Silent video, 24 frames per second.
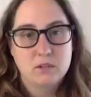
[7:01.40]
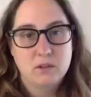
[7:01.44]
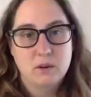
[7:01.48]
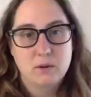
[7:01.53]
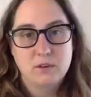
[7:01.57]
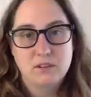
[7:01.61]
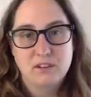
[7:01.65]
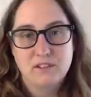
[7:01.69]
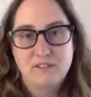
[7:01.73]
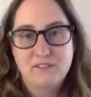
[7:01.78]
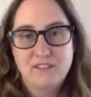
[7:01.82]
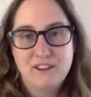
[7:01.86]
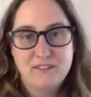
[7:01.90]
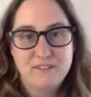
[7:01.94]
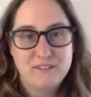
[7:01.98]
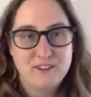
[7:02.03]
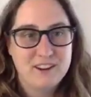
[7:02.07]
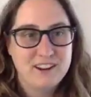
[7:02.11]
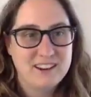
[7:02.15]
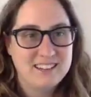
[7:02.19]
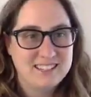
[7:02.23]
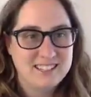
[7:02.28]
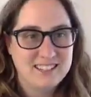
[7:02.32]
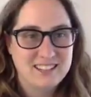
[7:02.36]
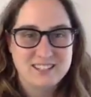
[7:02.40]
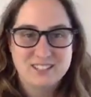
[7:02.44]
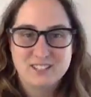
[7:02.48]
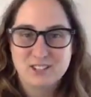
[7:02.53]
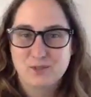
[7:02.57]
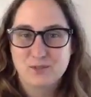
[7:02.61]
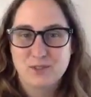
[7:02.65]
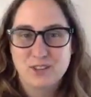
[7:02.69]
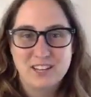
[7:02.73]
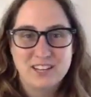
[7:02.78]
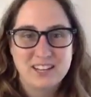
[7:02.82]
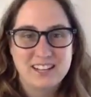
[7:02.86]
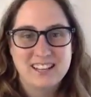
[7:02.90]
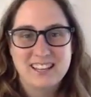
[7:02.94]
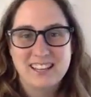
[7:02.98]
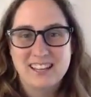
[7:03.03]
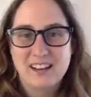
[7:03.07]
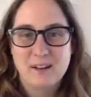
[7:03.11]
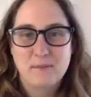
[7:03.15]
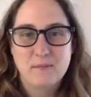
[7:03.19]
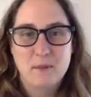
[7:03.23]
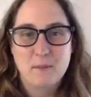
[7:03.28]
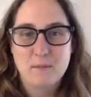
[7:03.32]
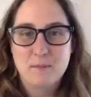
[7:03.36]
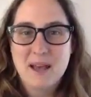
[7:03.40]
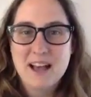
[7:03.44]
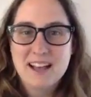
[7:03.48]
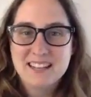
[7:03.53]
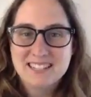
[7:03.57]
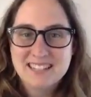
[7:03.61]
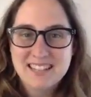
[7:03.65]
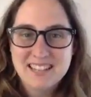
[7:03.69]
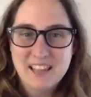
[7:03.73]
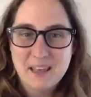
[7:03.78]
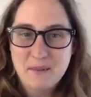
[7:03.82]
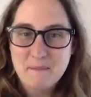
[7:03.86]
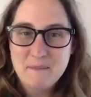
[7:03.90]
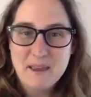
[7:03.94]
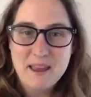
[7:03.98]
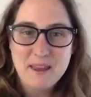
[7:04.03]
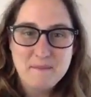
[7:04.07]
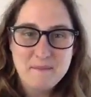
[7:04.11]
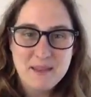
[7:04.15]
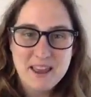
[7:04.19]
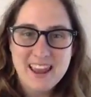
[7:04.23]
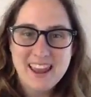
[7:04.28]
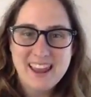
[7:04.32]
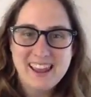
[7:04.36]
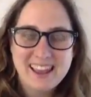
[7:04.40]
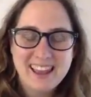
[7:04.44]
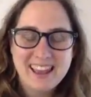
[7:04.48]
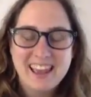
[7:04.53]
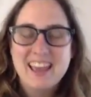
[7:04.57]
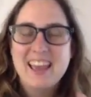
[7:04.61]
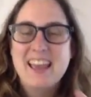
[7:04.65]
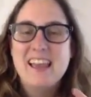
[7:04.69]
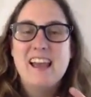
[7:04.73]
always a favorite as long as you're willing to clean up the mess that they may make.